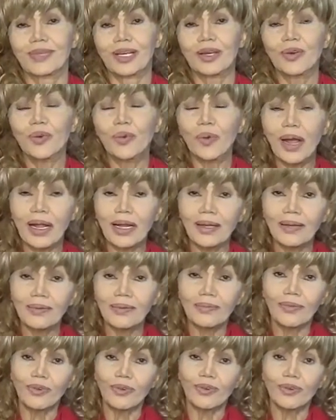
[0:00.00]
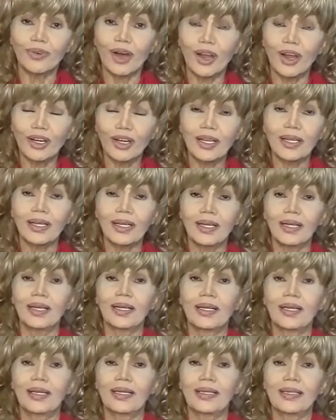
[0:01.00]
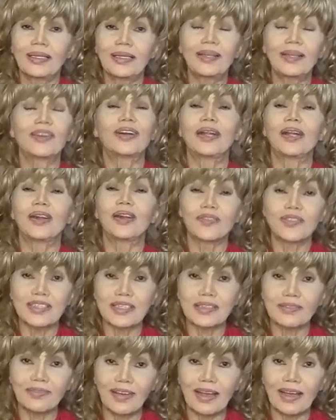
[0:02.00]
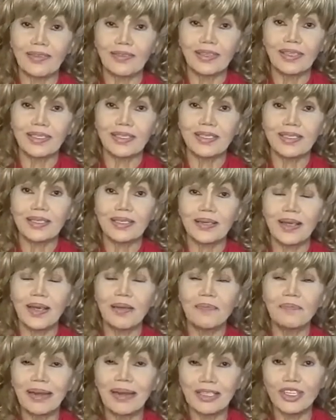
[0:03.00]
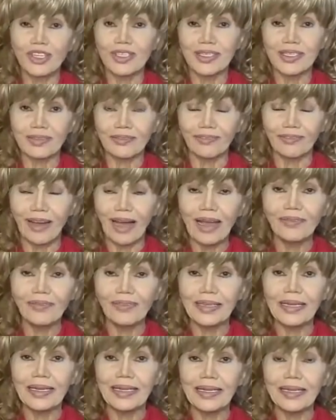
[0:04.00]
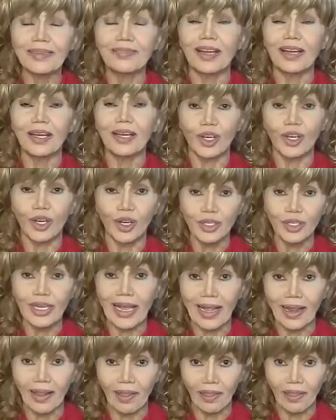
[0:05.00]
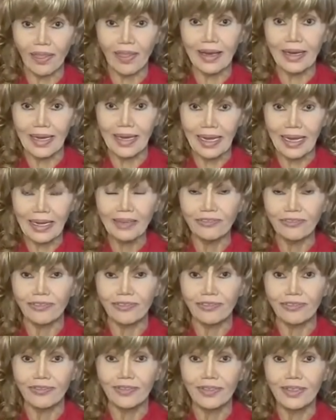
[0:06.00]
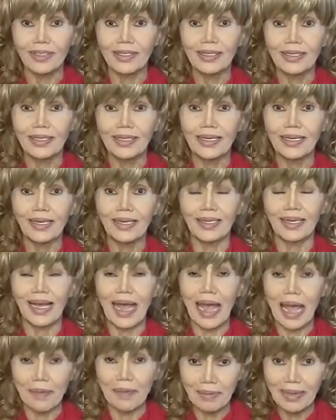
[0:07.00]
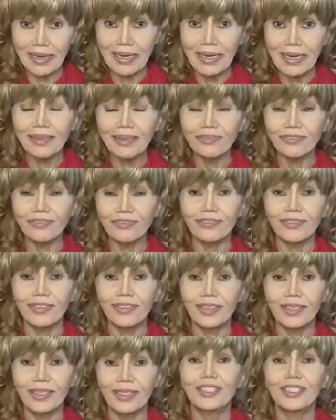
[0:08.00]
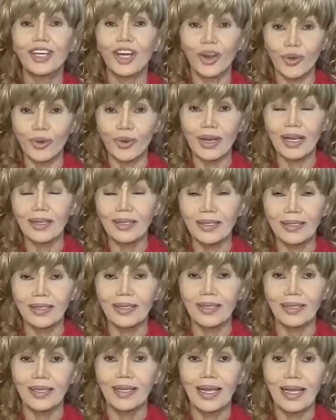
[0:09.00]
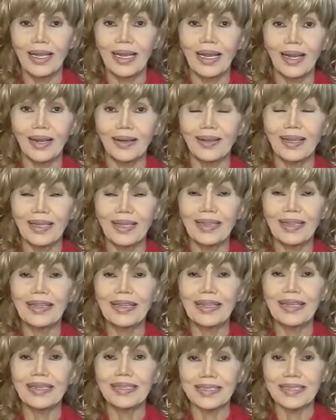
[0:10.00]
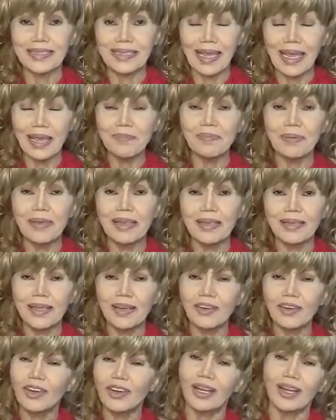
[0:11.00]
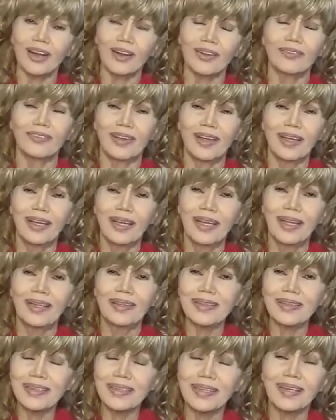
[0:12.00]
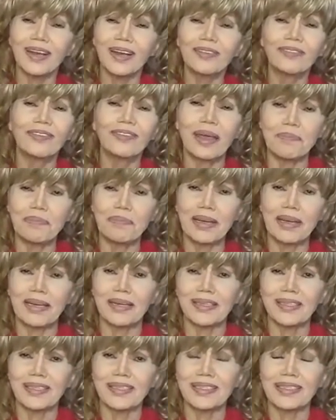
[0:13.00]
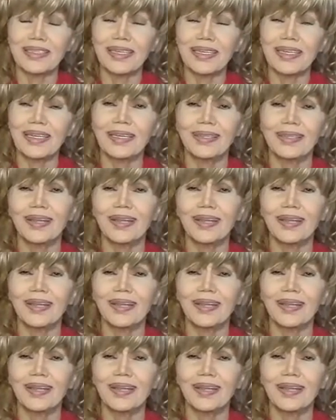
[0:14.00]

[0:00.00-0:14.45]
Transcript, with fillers: Well, Ron, there are a lot of survivors. Yep. But to survive and lead a good, healthy life, a happy life, yeah. You know, the, the escapee, there are a lot of there's a lot of happiness oh, and yeah.